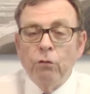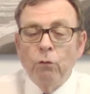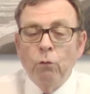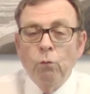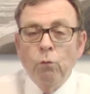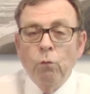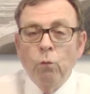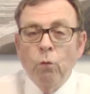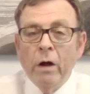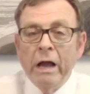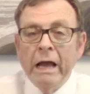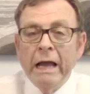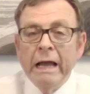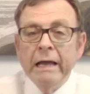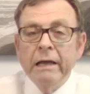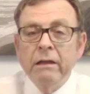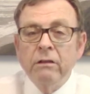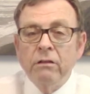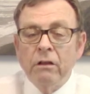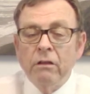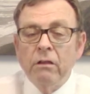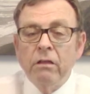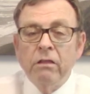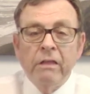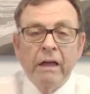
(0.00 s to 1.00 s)
way
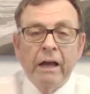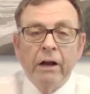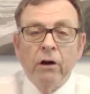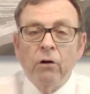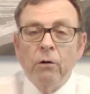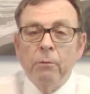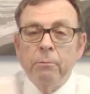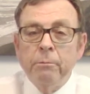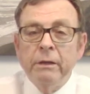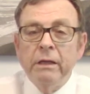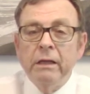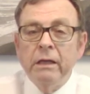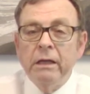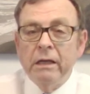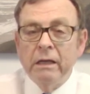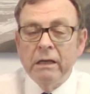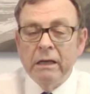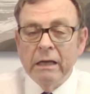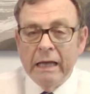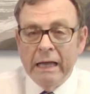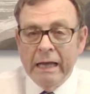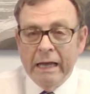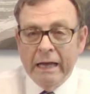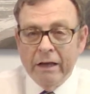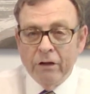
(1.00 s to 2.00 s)
that they are being an
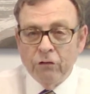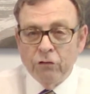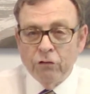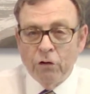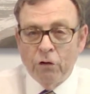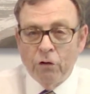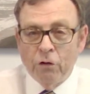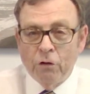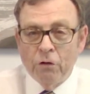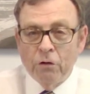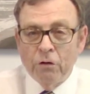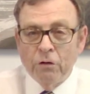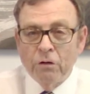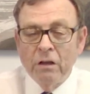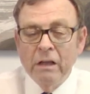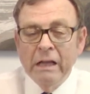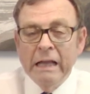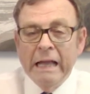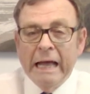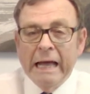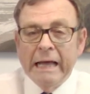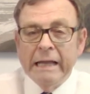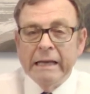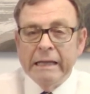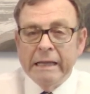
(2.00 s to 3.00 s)
asshole
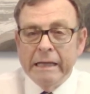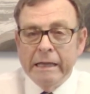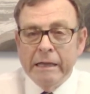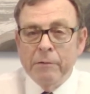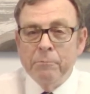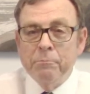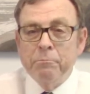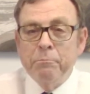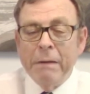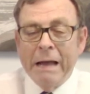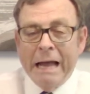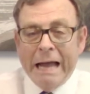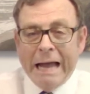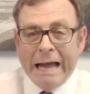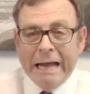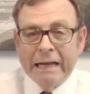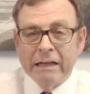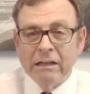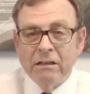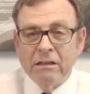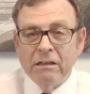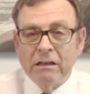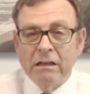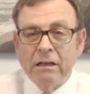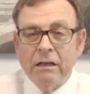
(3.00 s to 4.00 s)
and
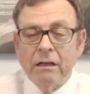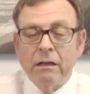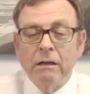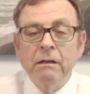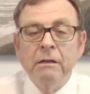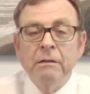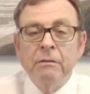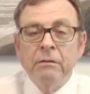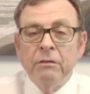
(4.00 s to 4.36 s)
impacting